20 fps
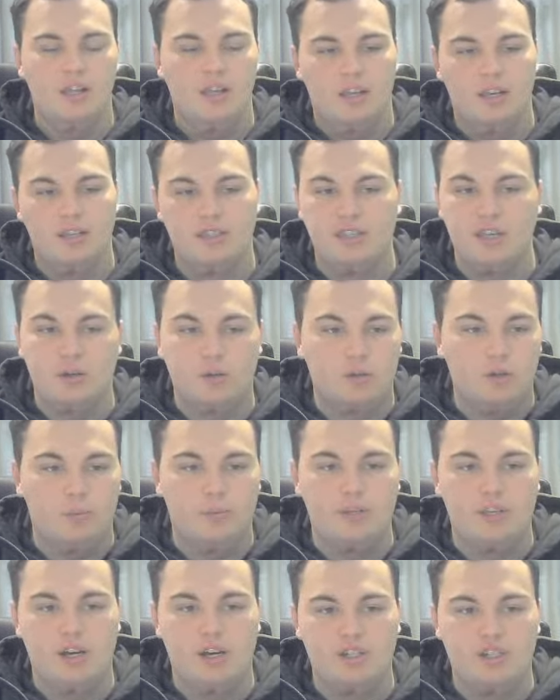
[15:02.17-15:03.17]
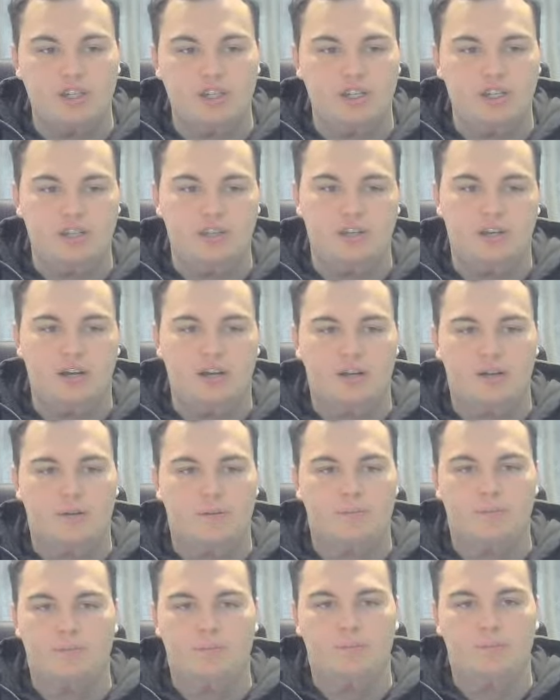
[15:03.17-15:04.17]
Asao Kobayashi
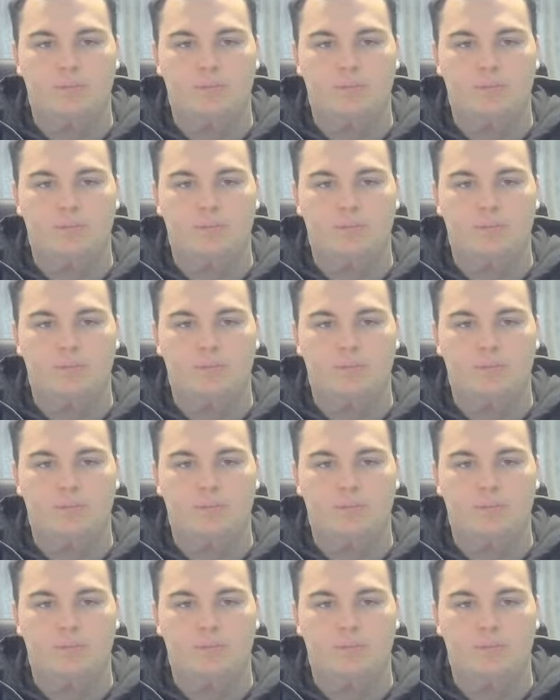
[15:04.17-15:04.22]
um,